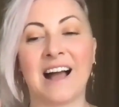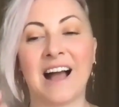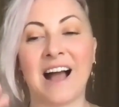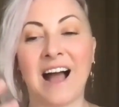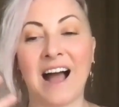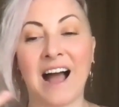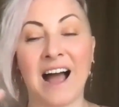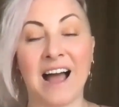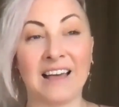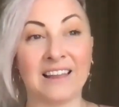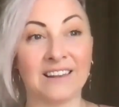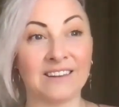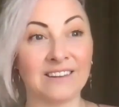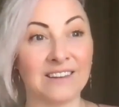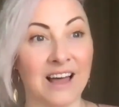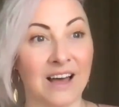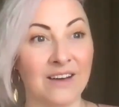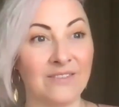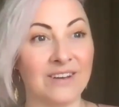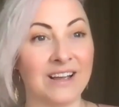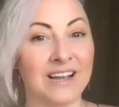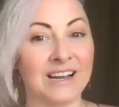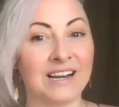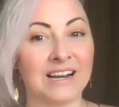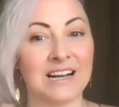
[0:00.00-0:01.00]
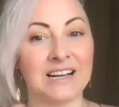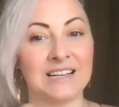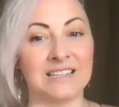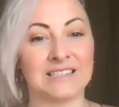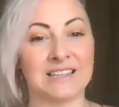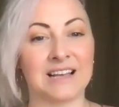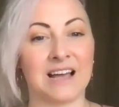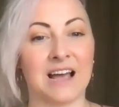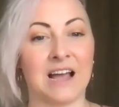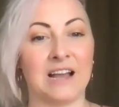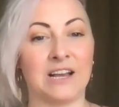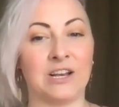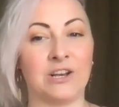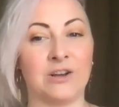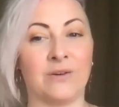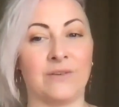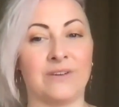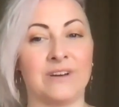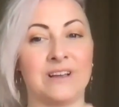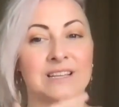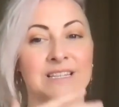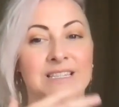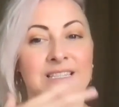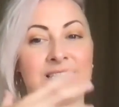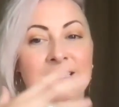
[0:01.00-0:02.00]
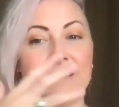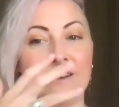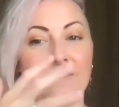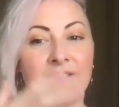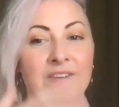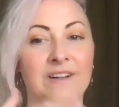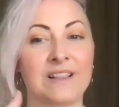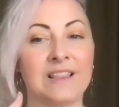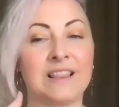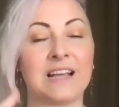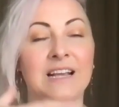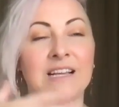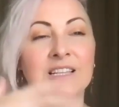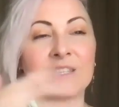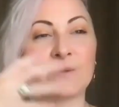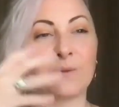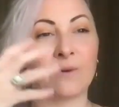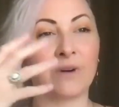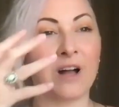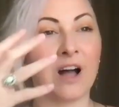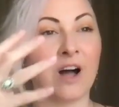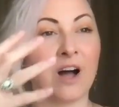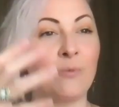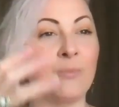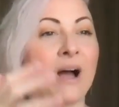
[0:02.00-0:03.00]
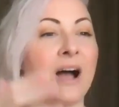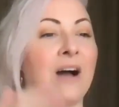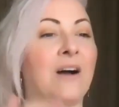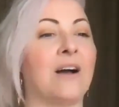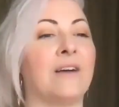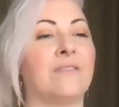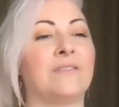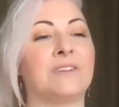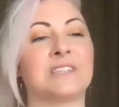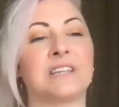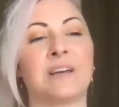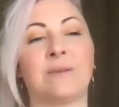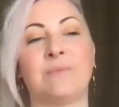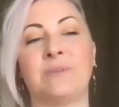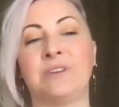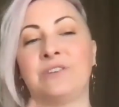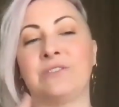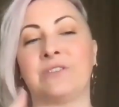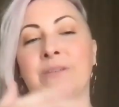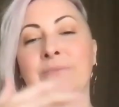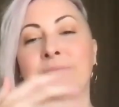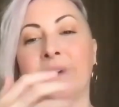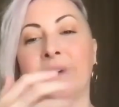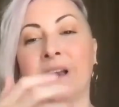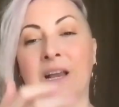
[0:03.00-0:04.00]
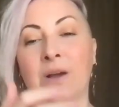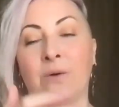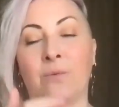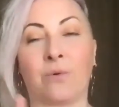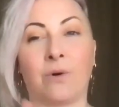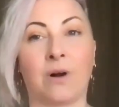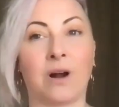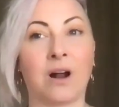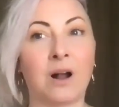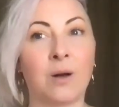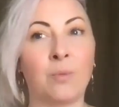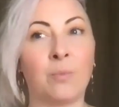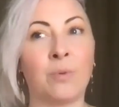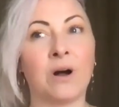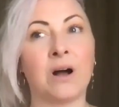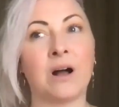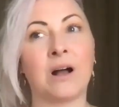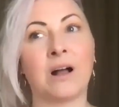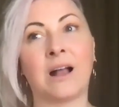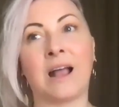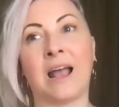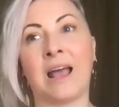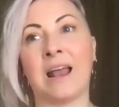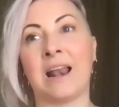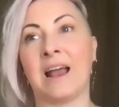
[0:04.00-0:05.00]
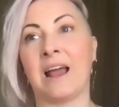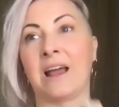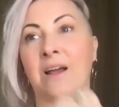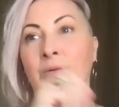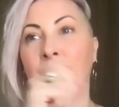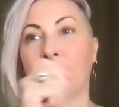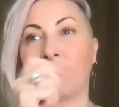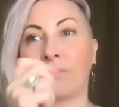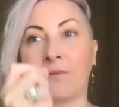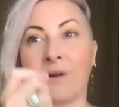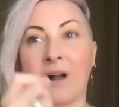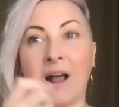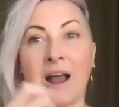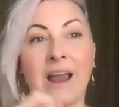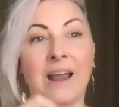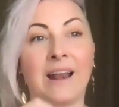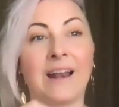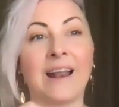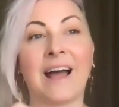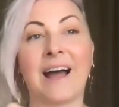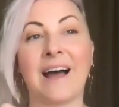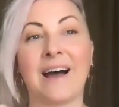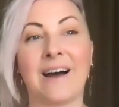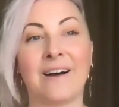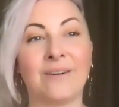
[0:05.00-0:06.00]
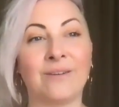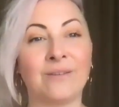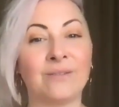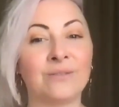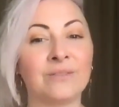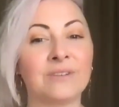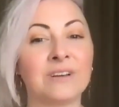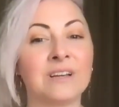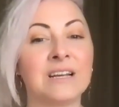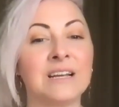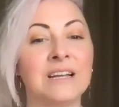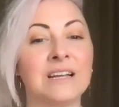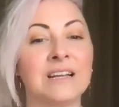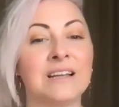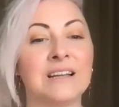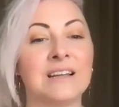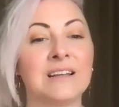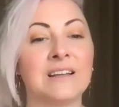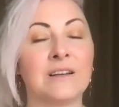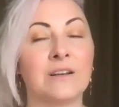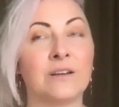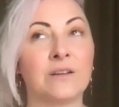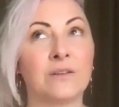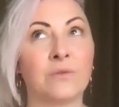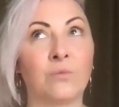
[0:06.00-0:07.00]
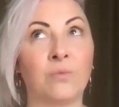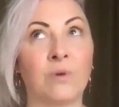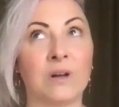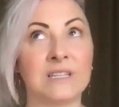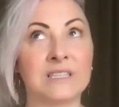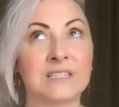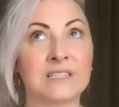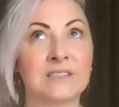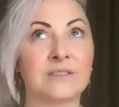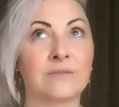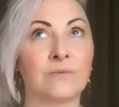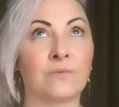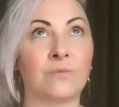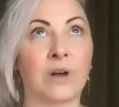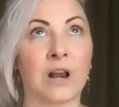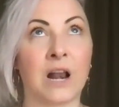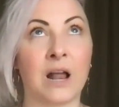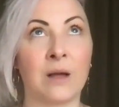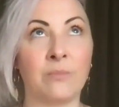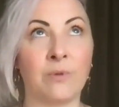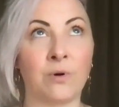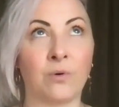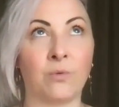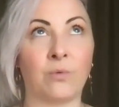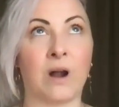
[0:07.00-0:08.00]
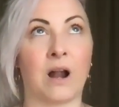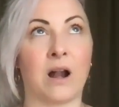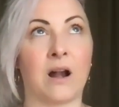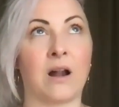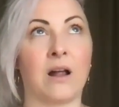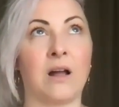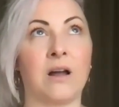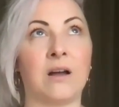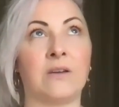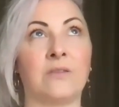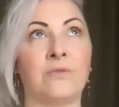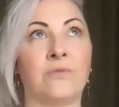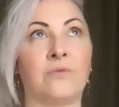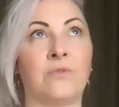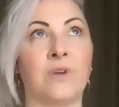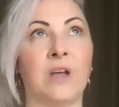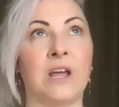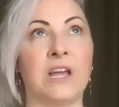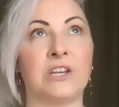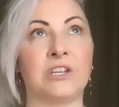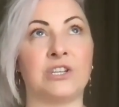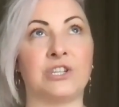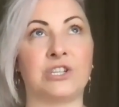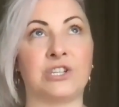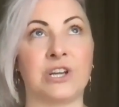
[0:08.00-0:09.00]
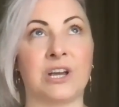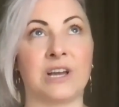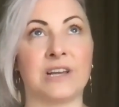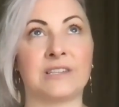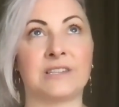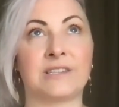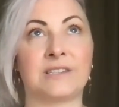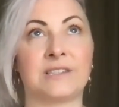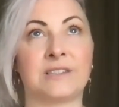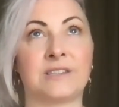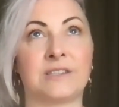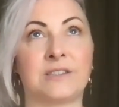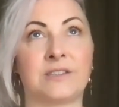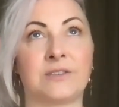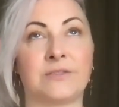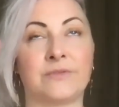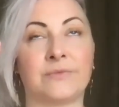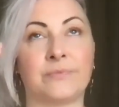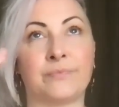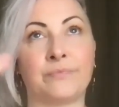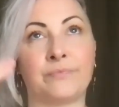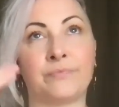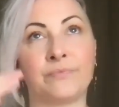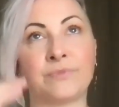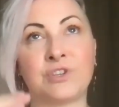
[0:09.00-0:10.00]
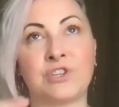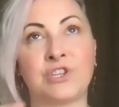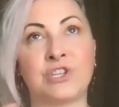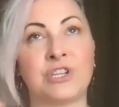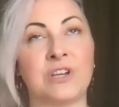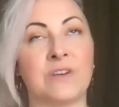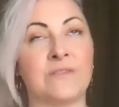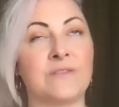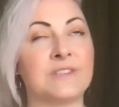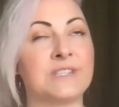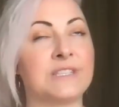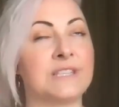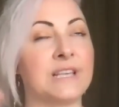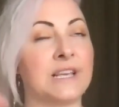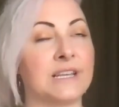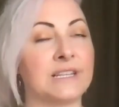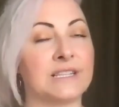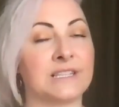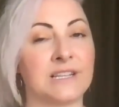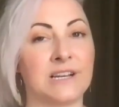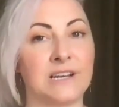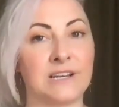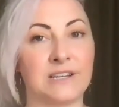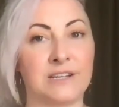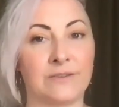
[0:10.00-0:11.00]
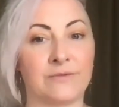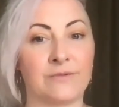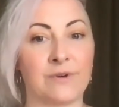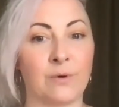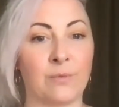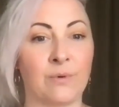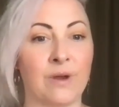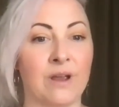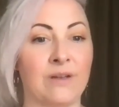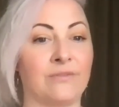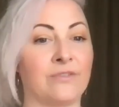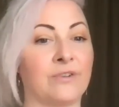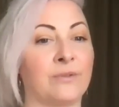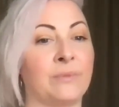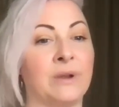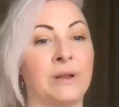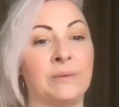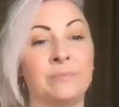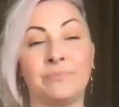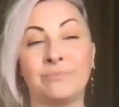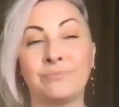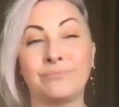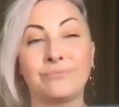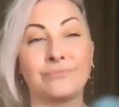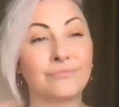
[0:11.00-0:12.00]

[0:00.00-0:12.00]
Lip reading: I love it because I notice different things will come out every time I do the money workbook and I write out what I'm aware of. It just shifts things in a different way for me.